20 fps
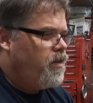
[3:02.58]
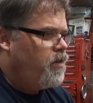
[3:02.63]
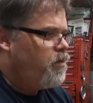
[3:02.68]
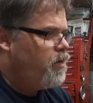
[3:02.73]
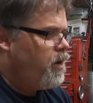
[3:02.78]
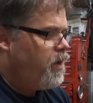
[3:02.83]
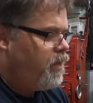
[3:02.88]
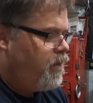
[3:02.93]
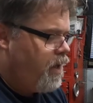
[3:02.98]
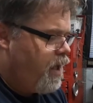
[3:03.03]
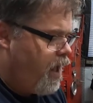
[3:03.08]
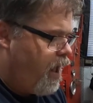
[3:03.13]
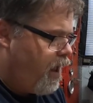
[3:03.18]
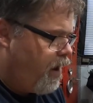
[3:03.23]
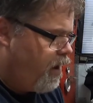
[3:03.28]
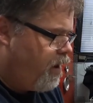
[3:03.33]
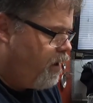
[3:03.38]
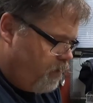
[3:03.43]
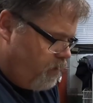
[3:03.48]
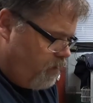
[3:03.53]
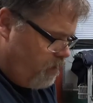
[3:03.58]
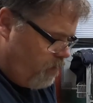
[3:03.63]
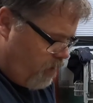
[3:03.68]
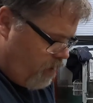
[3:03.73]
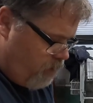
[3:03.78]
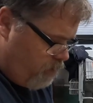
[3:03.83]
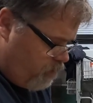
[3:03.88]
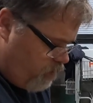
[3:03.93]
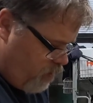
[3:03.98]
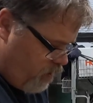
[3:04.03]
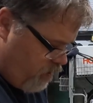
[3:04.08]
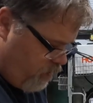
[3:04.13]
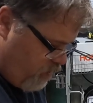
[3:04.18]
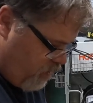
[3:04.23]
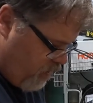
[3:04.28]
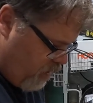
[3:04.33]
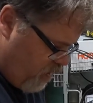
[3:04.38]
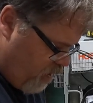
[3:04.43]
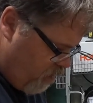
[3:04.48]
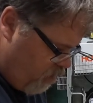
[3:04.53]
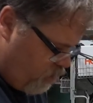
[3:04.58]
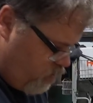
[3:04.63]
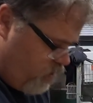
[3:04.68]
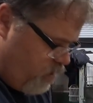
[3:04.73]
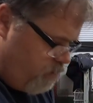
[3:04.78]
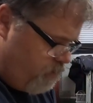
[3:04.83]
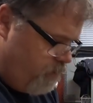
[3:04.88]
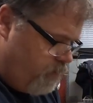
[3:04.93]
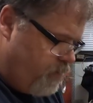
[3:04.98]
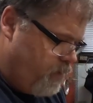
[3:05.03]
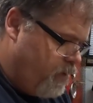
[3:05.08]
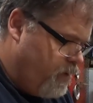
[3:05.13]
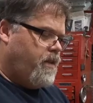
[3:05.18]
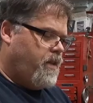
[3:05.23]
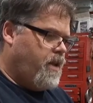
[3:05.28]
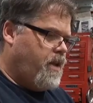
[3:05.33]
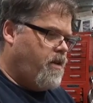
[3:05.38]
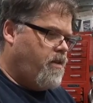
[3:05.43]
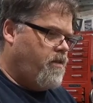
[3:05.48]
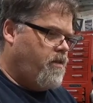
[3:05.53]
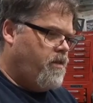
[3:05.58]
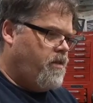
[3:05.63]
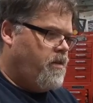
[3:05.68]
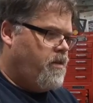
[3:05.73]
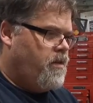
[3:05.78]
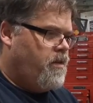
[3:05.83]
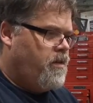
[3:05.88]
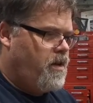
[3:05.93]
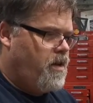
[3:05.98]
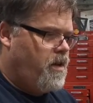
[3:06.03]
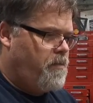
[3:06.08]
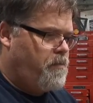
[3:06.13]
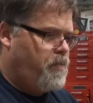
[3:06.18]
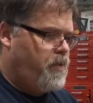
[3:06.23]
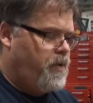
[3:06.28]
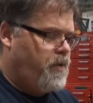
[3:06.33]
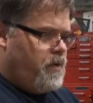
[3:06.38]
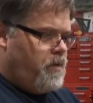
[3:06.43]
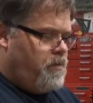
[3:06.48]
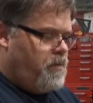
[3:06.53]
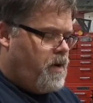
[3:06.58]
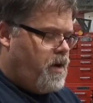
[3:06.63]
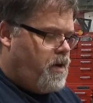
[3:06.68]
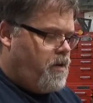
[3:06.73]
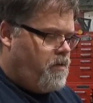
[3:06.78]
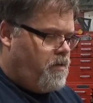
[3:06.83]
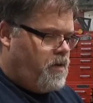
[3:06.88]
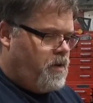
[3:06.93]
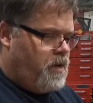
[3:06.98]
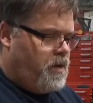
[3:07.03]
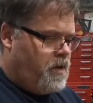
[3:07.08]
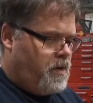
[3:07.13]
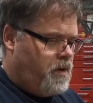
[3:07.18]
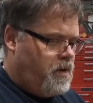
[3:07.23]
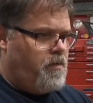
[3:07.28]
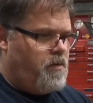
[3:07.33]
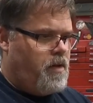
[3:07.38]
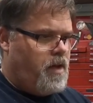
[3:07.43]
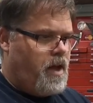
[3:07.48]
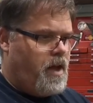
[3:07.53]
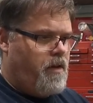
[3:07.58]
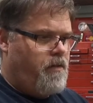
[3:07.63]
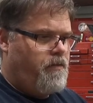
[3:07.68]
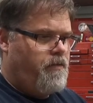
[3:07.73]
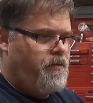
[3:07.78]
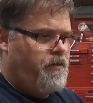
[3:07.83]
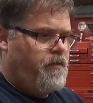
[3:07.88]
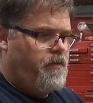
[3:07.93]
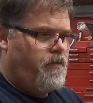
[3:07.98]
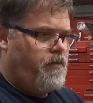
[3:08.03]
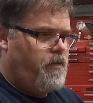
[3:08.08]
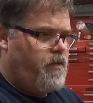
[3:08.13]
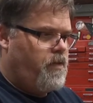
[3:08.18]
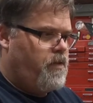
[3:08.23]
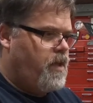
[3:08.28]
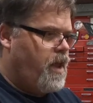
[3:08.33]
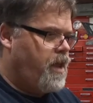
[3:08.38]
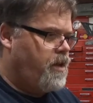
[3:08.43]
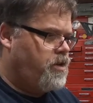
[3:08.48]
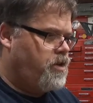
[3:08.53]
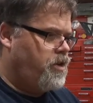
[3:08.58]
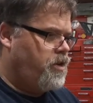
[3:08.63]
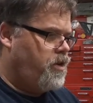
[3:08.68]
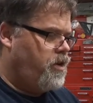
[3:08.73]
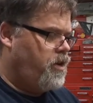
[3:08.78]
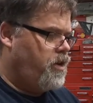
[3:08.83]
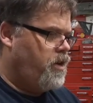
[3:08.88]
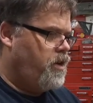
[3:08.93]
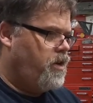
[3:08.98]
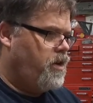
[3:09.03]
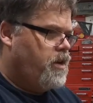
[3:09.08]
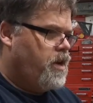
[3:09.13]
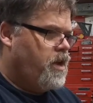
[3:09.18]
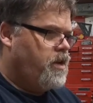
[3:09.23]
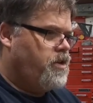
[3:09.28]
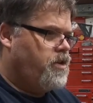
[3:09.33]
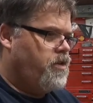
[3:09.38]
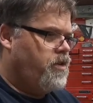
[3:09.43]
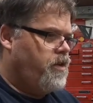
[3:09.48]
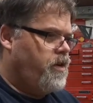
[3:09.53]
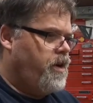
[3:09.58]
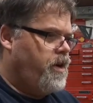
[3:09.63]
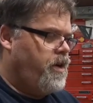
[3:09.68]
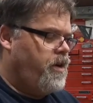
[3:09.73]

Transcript: in the way of that. Hold on, I'm trying to think here, Jim. Down, up, around. We'll have the tensioner. Tensioner